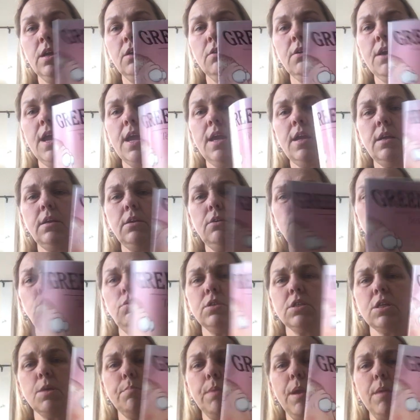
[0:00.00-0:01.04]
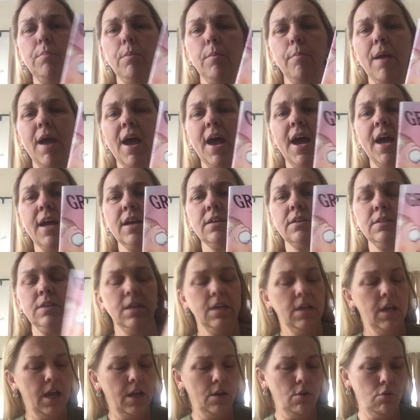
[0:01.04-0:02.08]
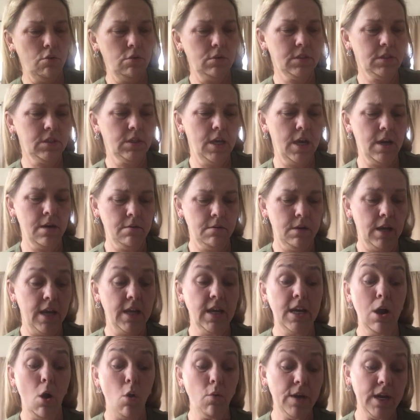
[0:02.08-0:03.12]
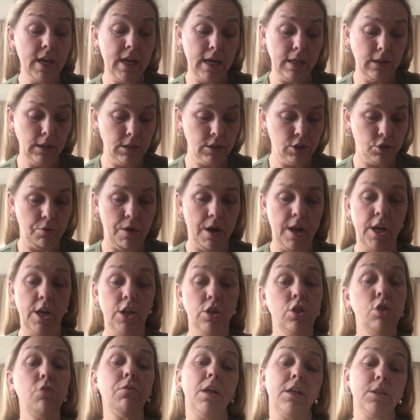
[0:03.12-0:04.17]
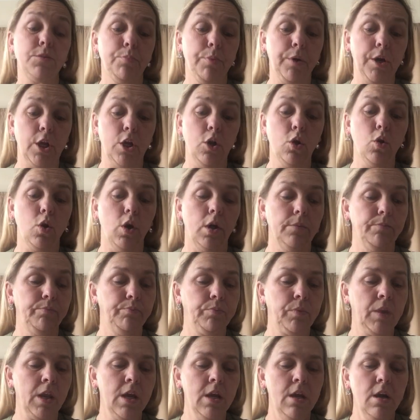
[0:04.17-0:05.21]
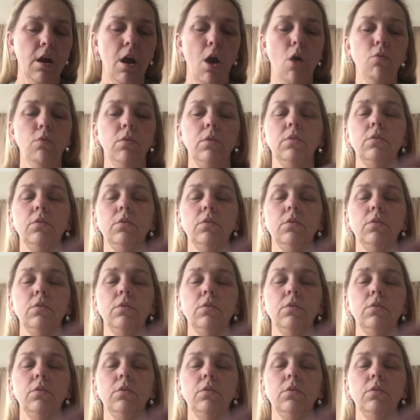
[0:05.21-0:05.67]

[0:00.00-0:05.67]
Okay, ooh, it's a paperback. And who's, yep, and he, oh, he illustrated it too. That's pretty cool. Oh,